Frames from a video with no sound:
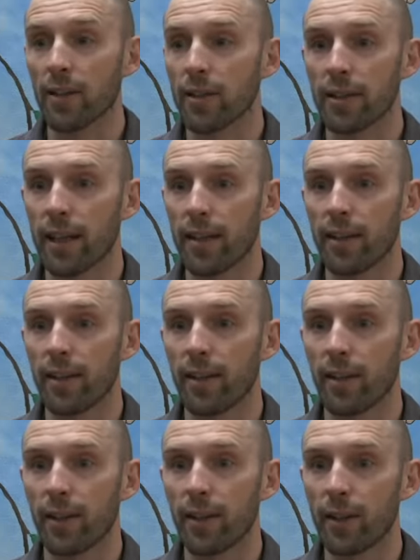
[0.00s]
And she said,
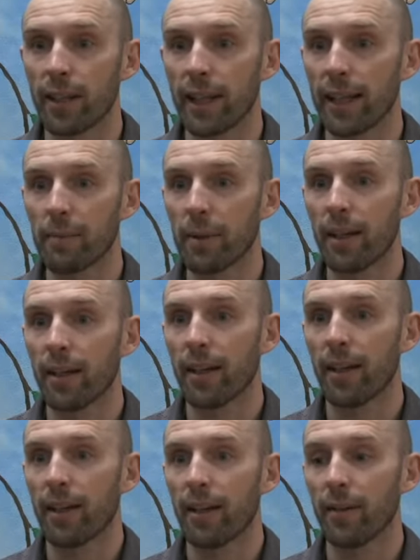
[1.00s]
"Are you kidding me?"
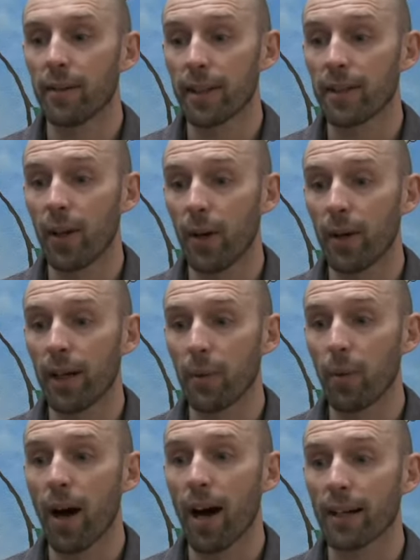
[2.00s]
He said, "No, he
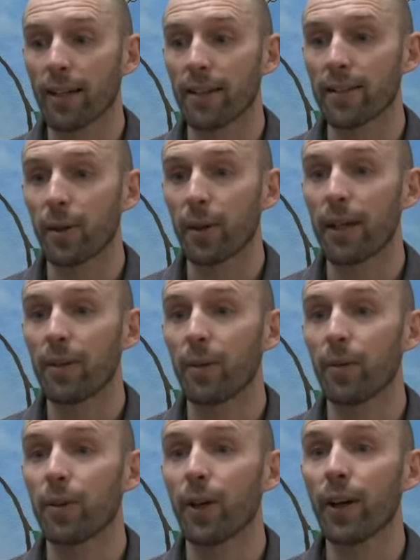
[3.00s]
walked." And so
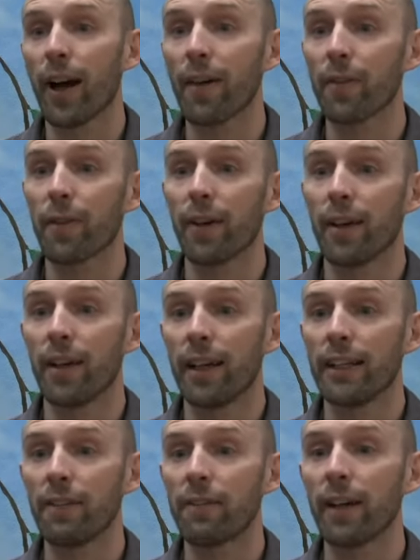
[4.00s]
he took off,
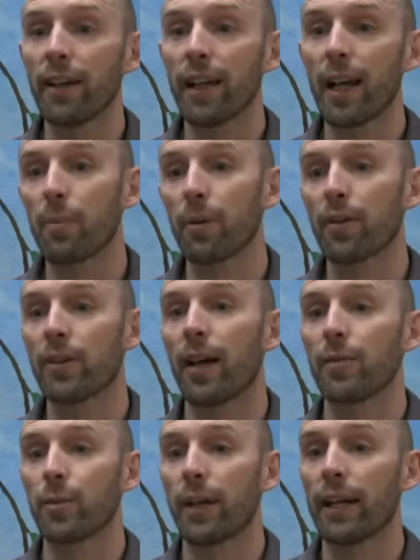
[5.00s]
and he fell a couple of
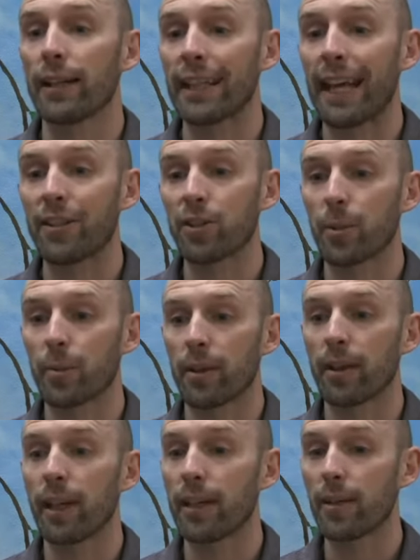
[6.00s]
times where we had to catch him.
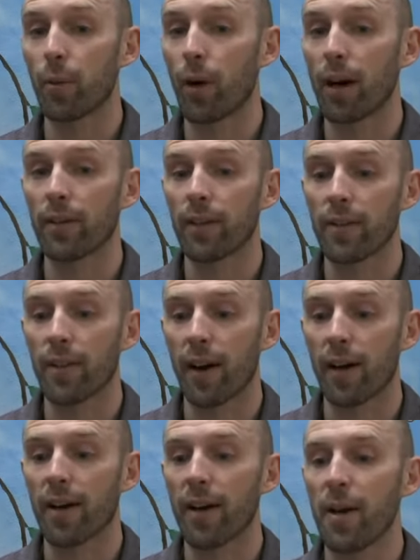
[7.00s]
He didn't walk very
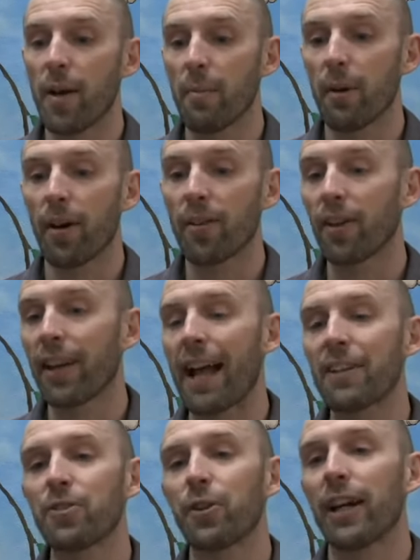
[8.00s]
far. But on the
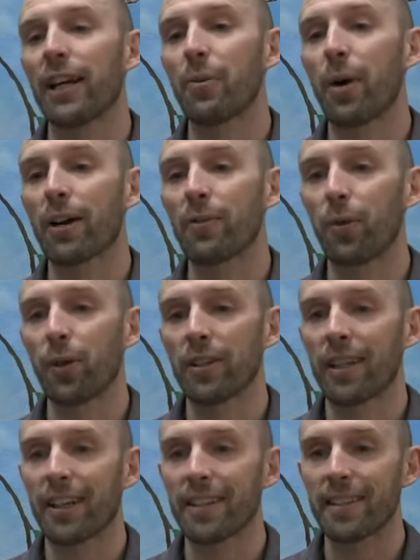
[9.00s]
last try, he walked
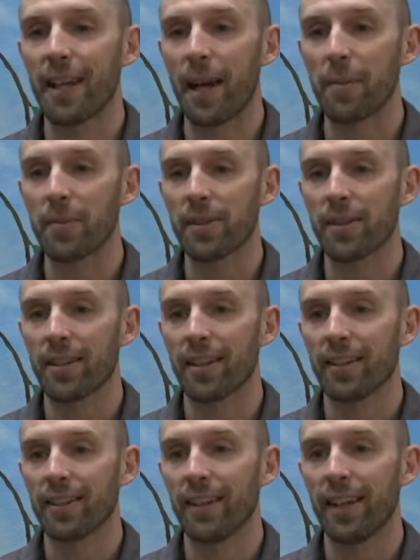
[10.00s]
14 steps.
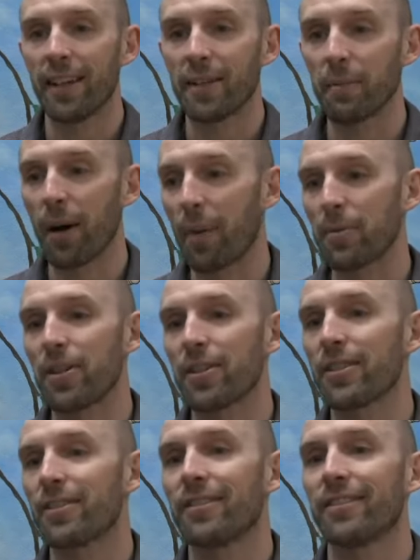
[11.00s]
And his mom
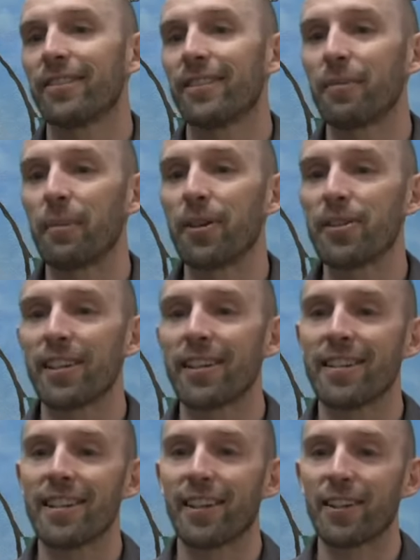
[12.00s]
just burst
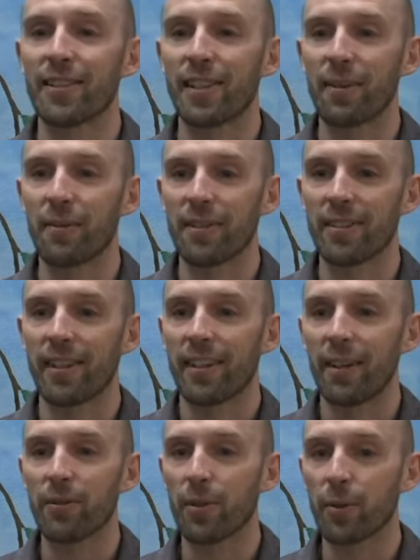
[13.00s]
into tears, and it was
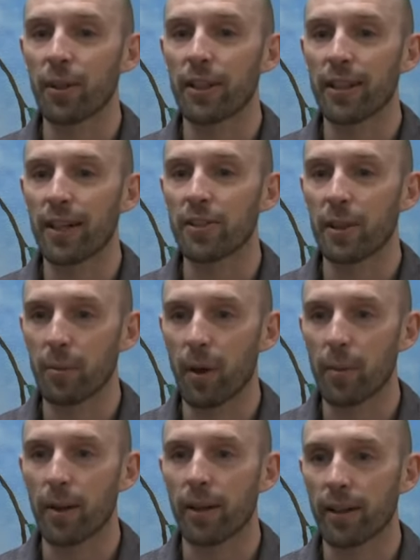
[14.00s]
a really touching
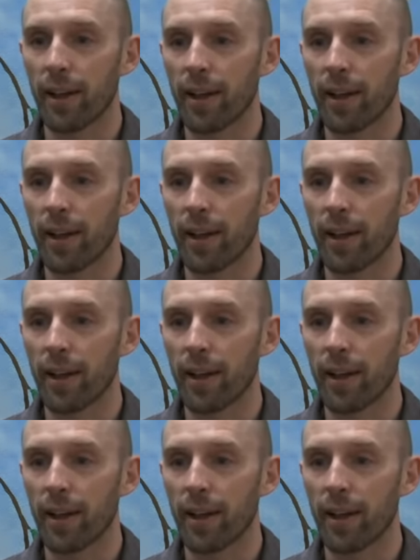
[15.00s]
moment.